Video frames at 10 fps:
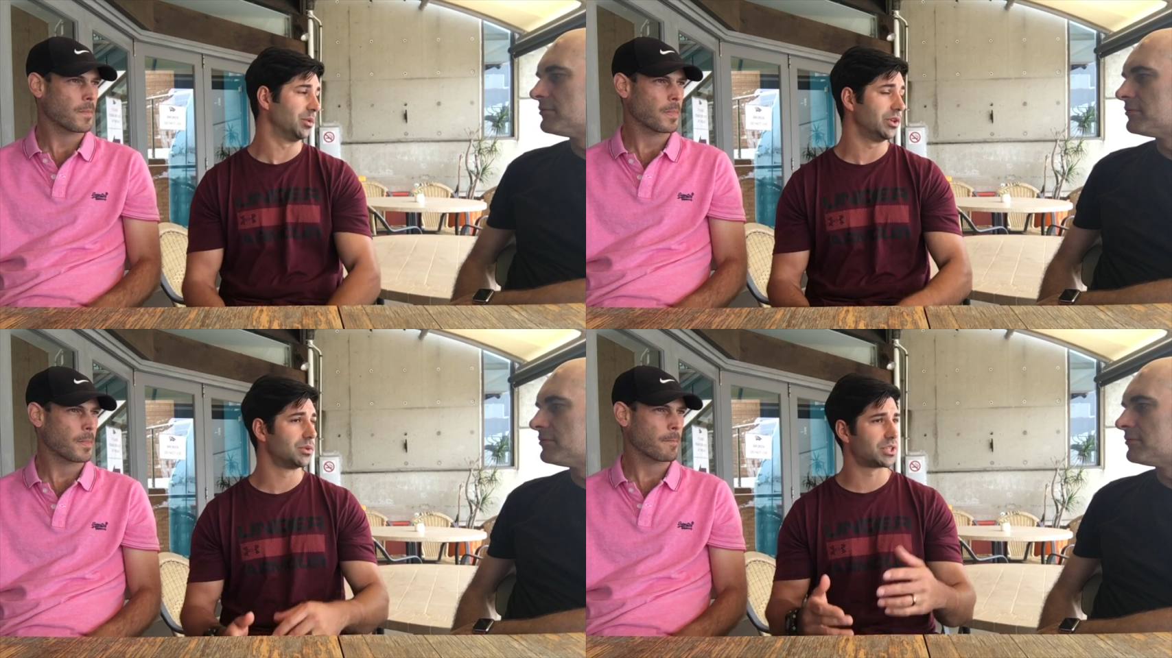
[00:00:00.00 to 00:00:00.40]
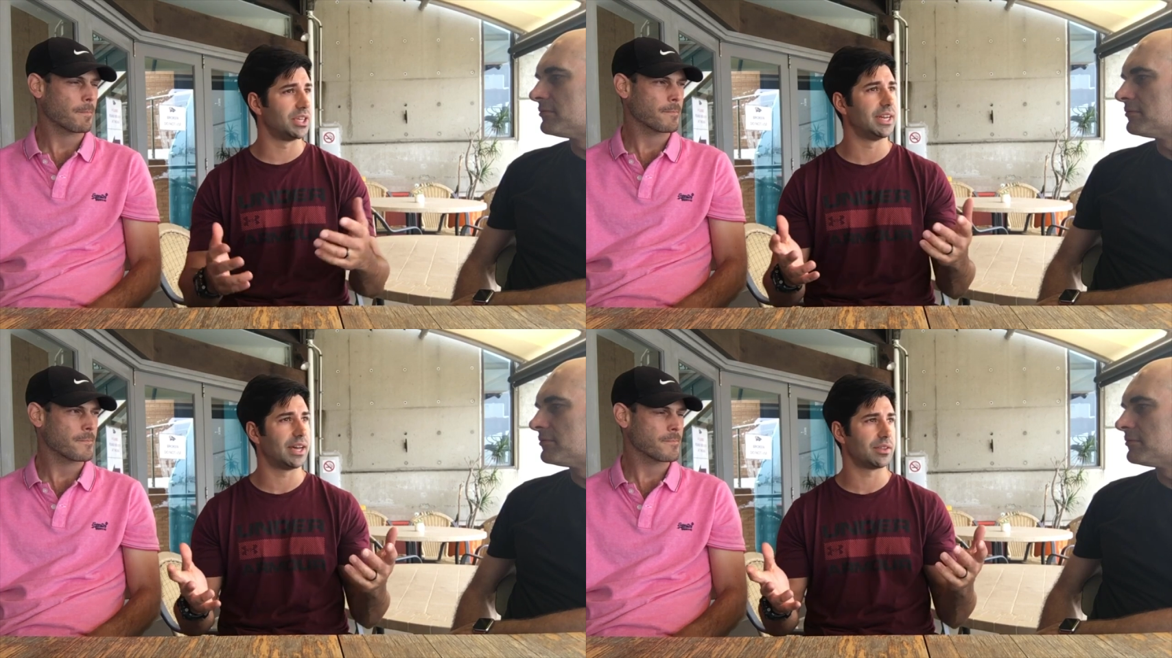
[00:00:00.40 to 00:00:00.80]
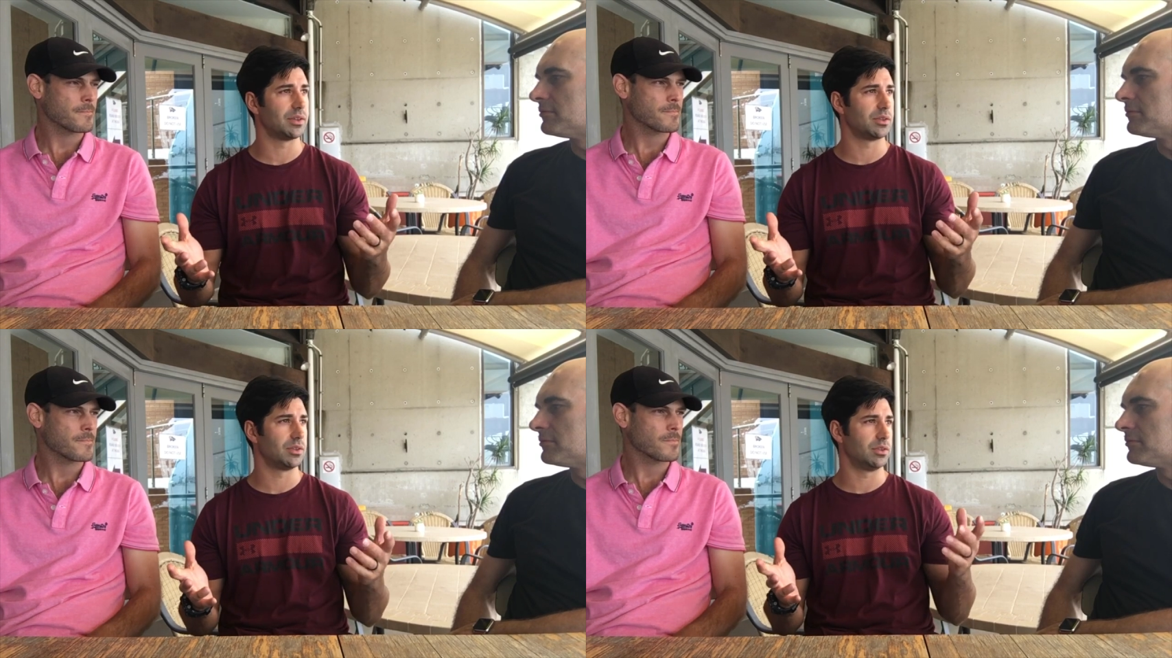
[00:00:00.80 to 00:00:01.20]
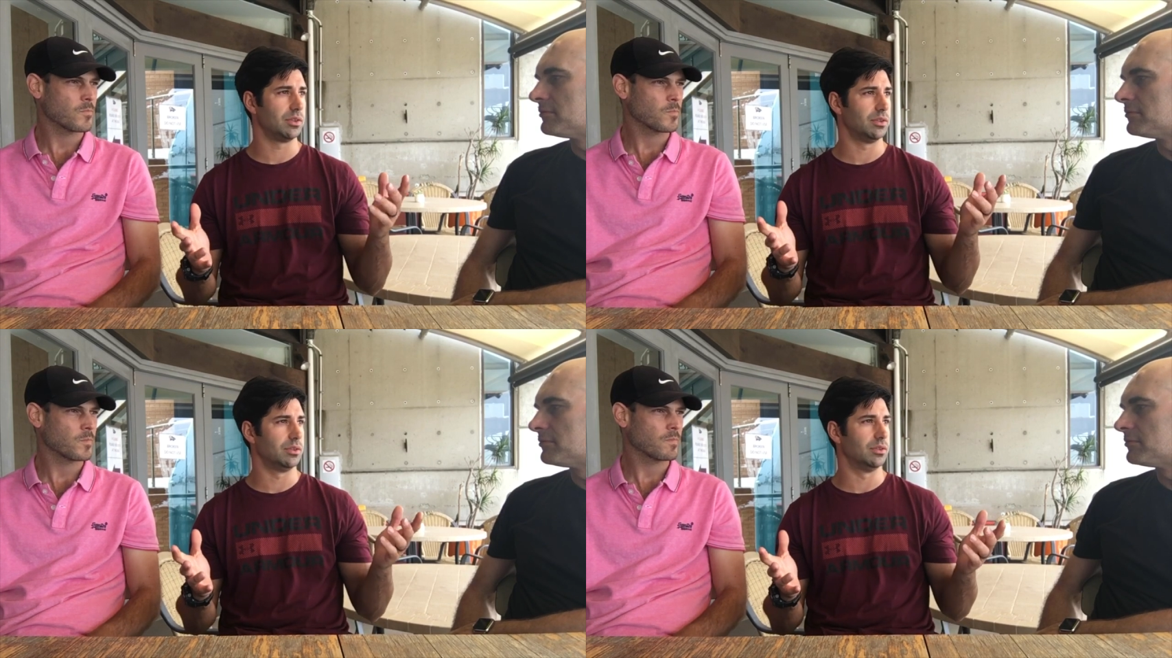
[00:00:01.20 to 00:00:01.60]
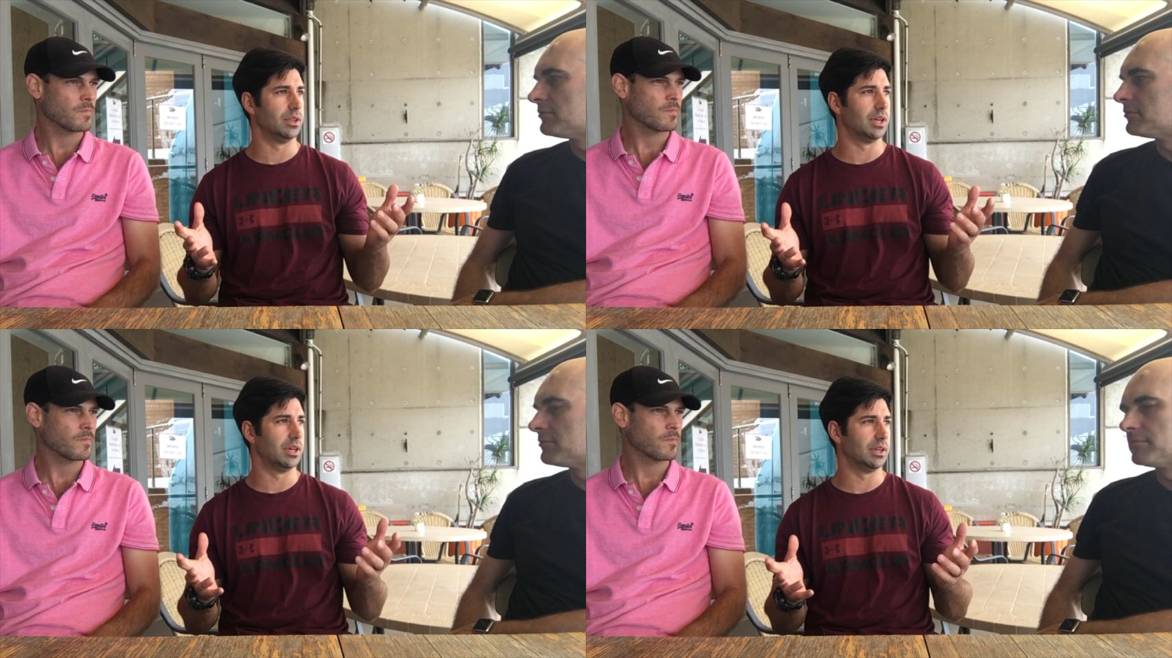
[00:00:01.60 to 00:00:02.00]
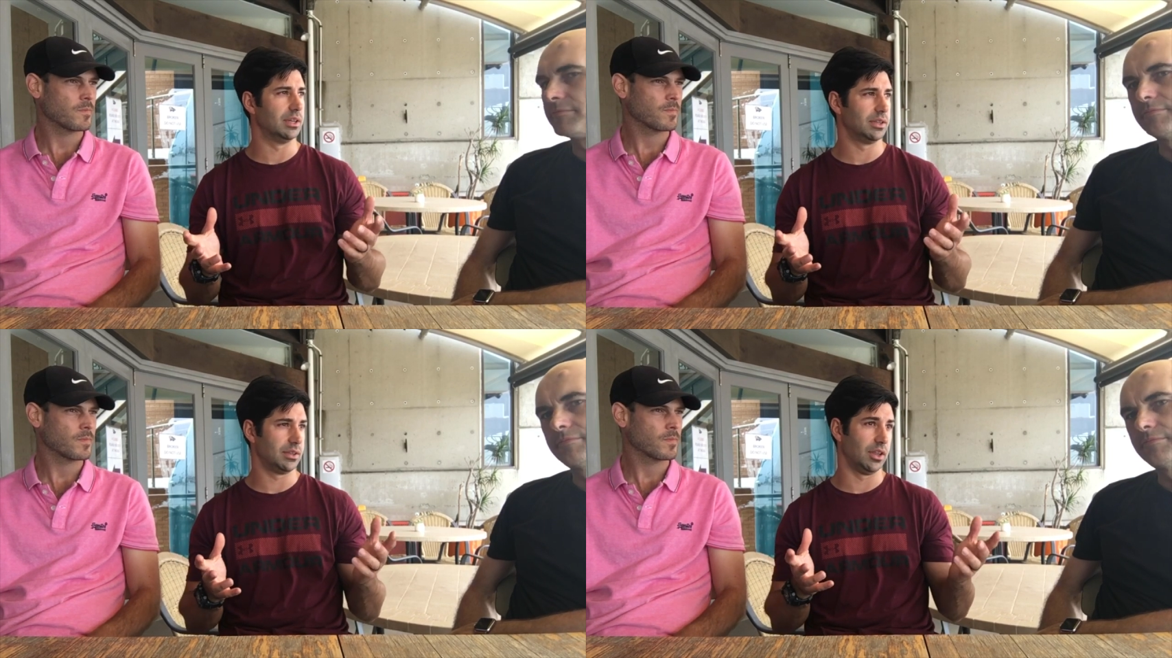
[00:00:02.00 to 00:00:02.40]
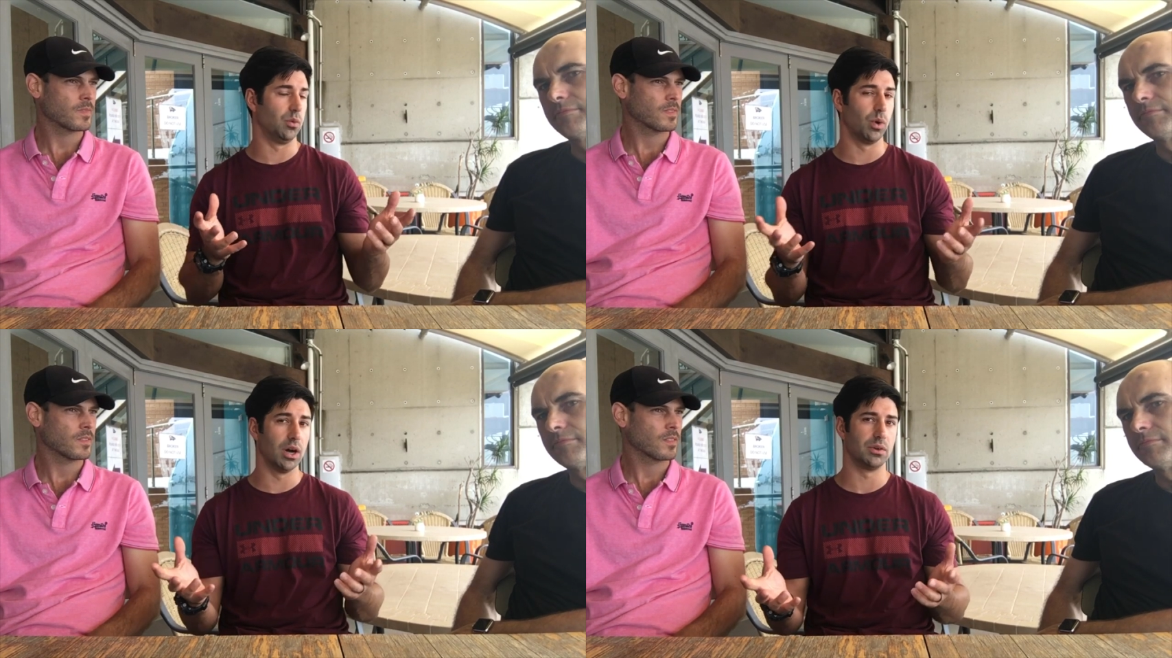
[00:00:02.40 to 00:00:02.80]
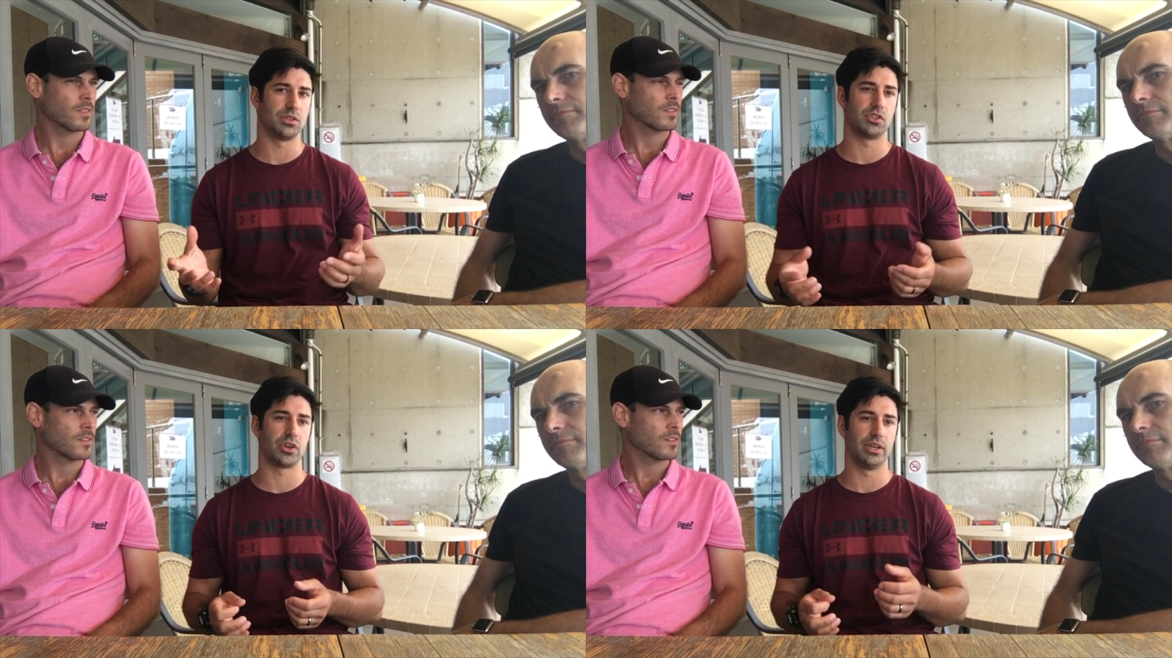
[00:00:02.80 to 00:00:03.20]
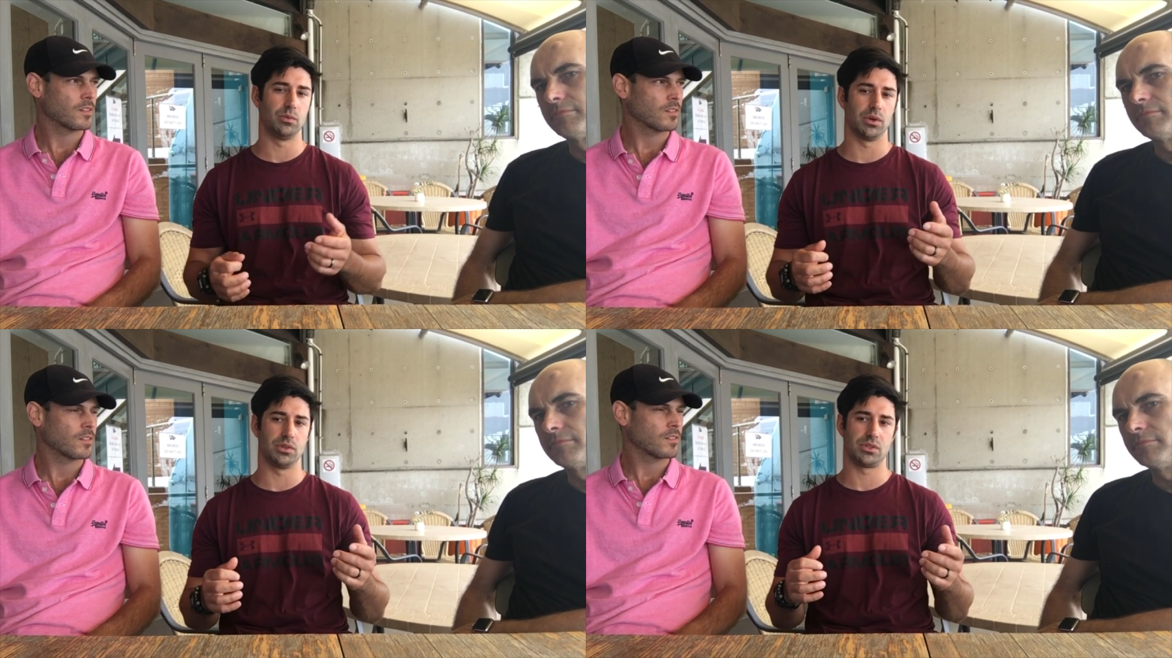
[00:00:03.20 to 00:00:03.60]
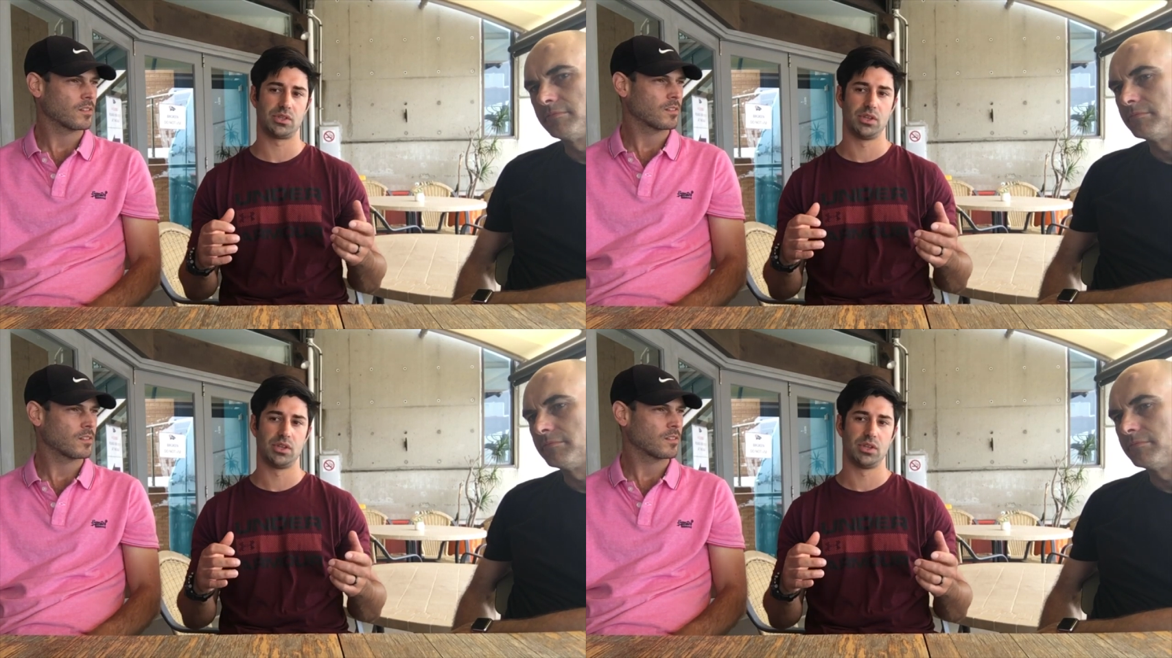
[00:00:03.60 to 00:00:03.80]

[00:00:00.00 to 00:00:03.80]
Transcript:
Speaker 1: We were seeing now that the at the worlds the trend was